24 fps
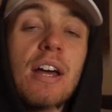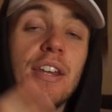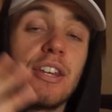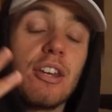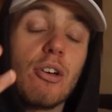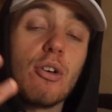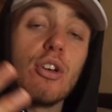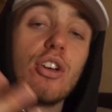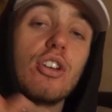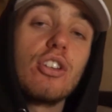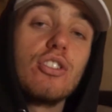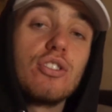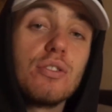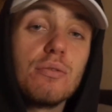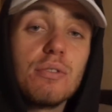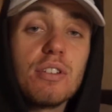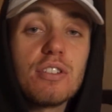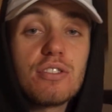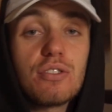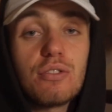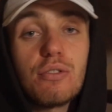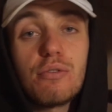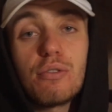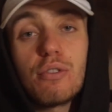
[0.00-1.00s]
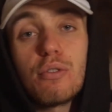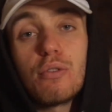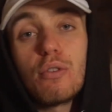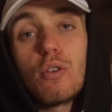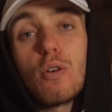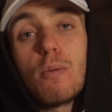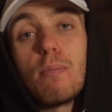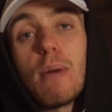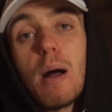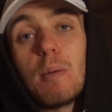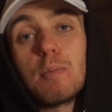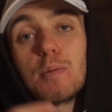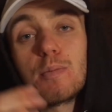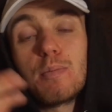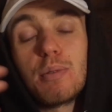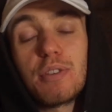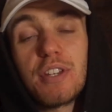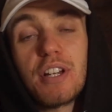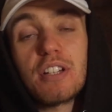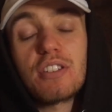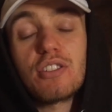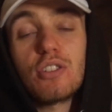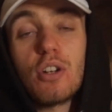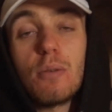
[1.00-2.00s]
Now, you can do this through Google Maps, but
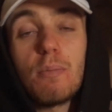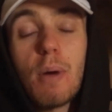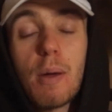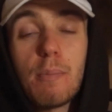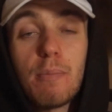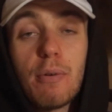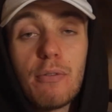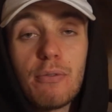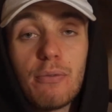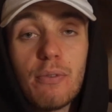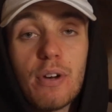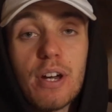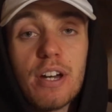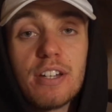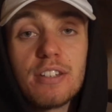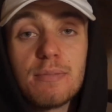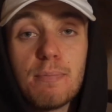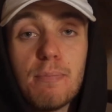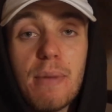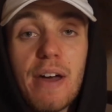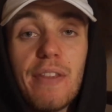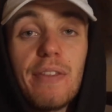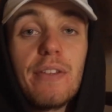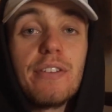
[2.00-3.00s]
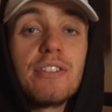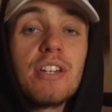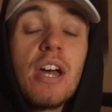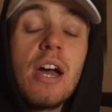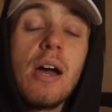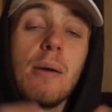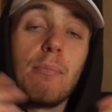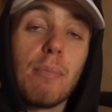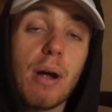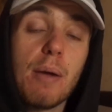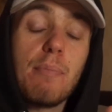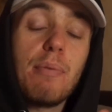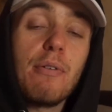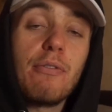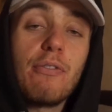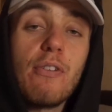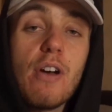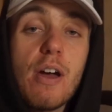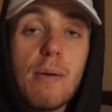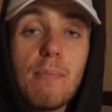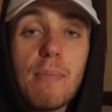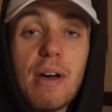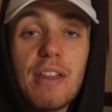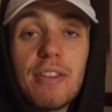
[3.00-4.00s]
that's not my preferred method. My
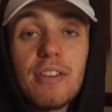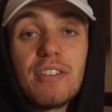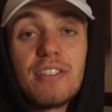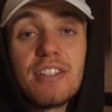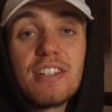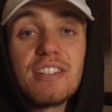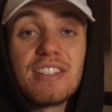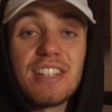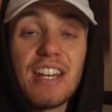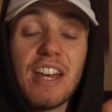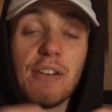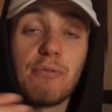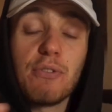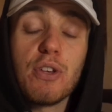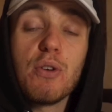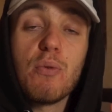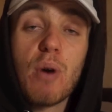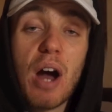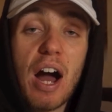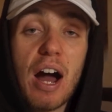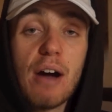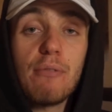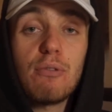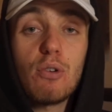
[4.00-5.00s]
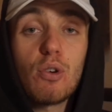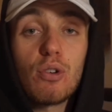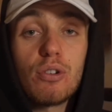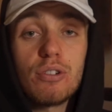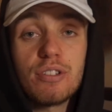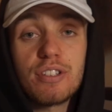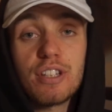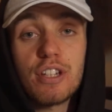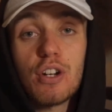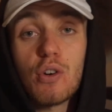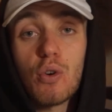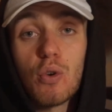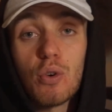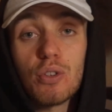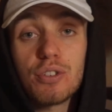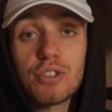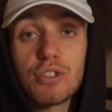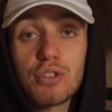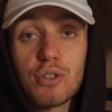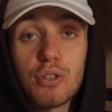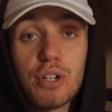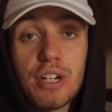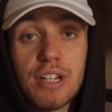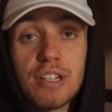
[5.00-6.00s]
preferred method is, if you have already ordered
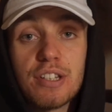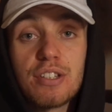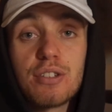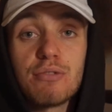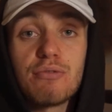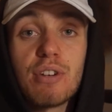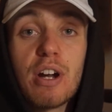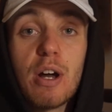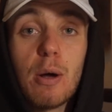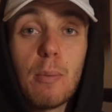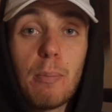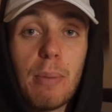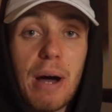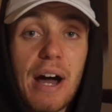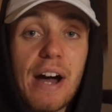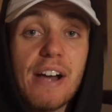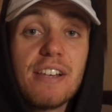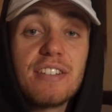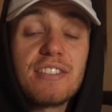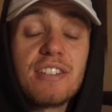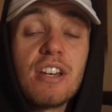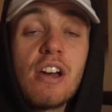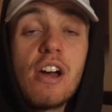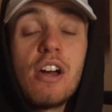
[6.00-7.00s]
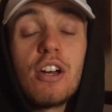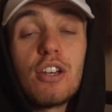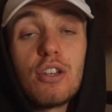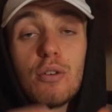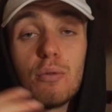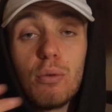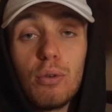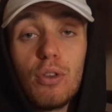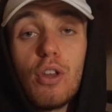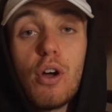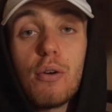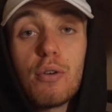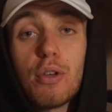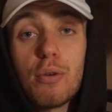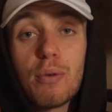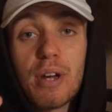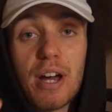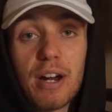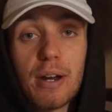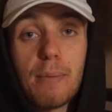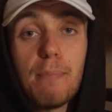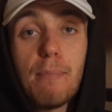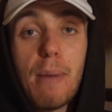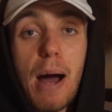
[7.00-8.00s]
your Interrail pass, you will know you
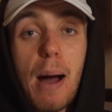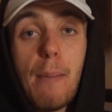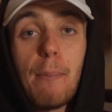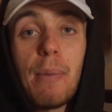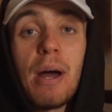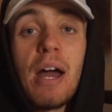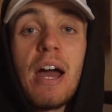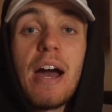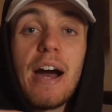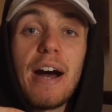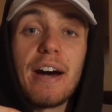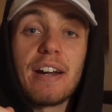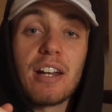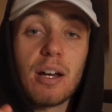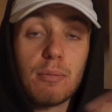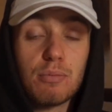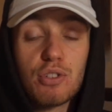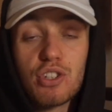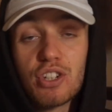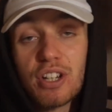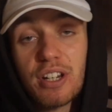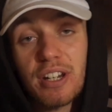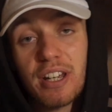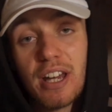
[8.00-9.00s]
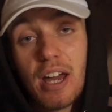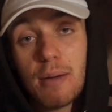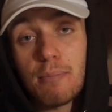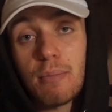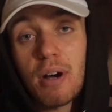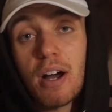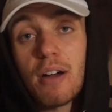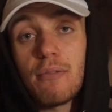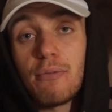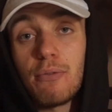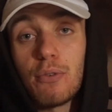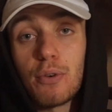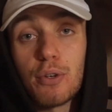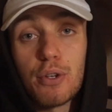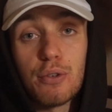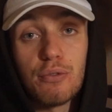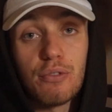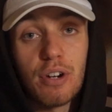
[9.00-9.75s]
get a map. And I'm just going to get mine for you